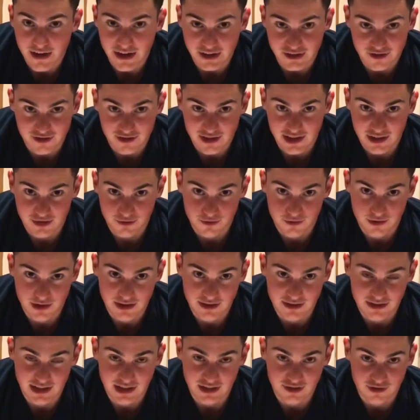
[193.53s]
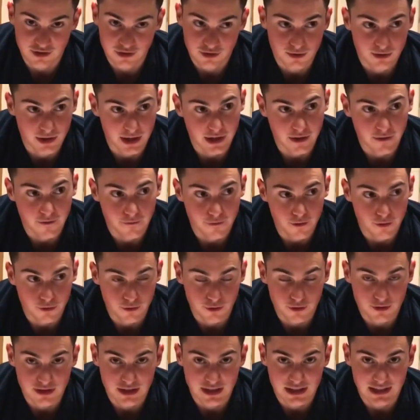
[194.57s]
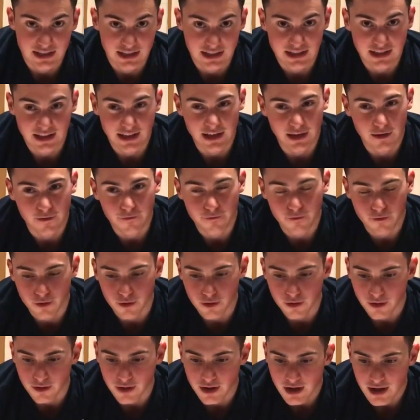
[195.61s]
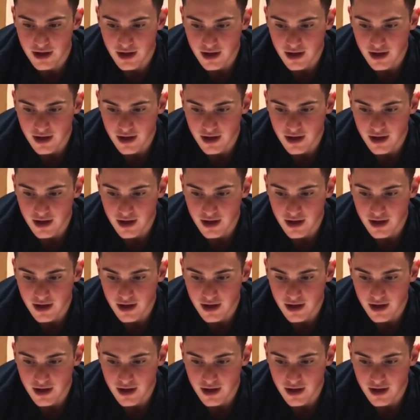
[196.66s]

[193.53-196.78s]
exercise where you guys can actually do like a full routine and get like a full